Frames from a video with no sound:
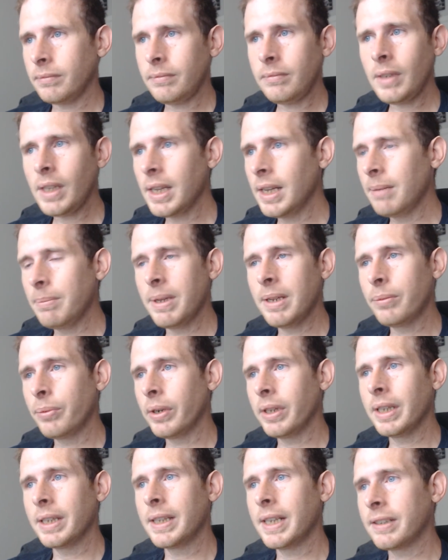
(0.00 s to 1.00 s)
I mean,
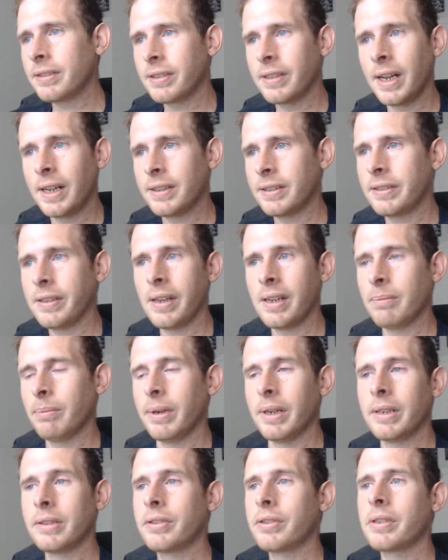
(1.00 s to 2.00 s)
really, that's not saying
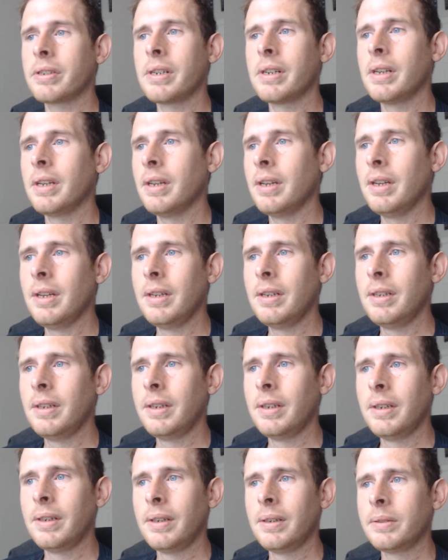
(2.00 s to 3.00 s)
much.
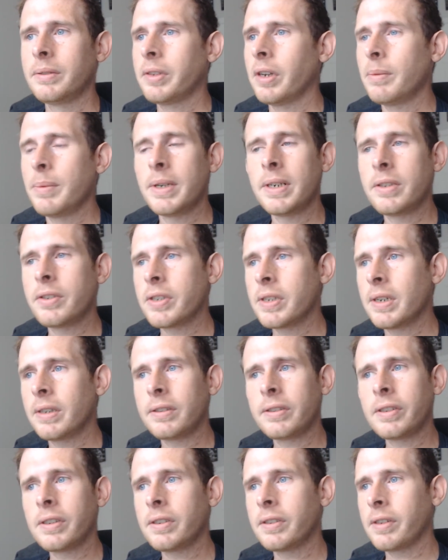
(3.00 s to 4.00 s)
Terminator
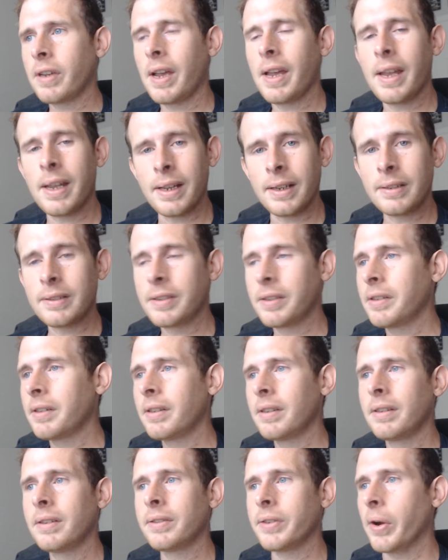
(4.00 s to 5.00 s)
Genisys, I hate.
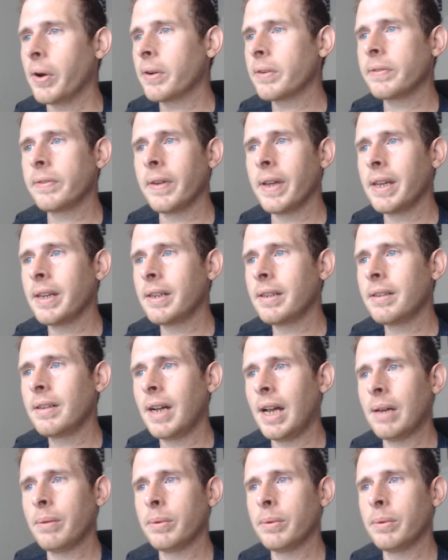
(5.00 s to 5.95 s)
Dark Fate, I would